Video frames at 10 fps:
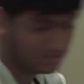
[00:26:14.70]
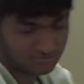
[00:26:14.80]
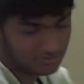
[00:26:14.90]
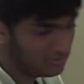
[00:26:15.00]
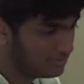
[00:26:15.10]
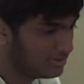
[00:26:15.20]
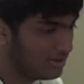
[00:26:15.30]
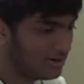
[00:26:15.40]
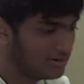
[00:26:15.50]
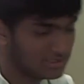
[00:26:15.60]
drew it
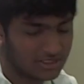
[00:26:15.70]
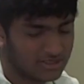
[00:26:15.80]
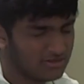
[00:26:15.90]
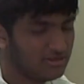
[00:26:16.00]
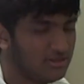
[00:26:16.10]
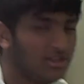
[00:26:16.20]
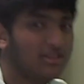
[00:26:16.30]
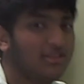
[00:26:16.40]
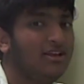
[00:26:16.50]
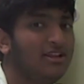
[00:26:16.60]
there. It's like he
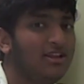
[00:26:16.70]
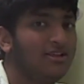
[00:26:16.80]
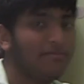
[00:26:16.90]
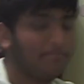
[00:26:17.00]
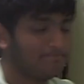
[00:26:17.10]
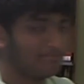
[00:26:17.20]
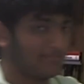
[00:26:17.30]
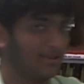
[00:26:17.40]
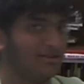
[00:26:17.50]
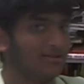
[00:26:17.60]
did it.
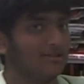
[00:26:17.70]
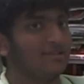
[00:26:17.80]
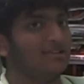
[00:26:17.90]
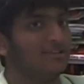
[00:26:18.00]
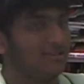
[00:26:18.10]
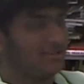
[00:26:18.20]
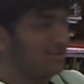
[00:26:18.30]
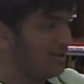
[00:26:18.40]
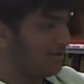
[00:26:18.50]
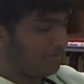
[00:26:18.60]

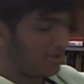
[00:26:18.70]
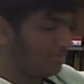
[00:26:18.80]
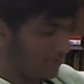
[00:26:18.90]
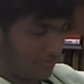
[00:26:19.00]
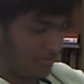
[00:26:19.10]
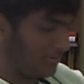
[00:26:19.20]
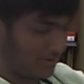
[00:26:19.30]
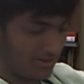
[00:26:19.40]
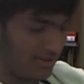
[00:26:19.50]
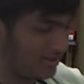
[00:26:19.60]
Yeah, blah blah blah
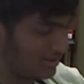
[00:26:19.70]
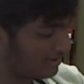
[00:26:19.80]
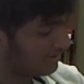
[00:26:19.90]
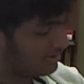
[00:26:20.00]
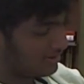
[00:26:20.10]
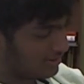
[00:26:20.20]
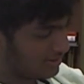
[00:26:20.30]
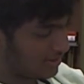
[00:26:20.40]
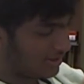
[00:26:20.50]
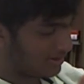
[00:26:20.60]
blah.
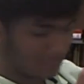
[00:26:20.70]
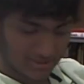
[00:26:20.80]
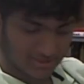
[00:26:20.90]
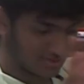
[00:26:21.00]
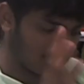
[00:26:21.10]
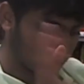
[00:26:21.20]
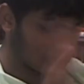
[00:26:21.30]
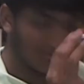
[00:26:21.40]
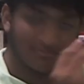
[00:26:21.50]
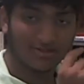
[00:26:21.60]
Yeah, that makes sense or
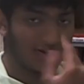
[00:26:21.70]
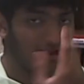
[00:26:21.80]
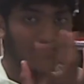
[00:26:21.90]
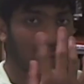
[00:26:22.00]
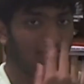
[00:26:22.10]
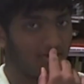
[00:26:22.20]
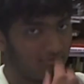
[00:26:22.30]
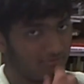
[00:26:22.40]
something. I don't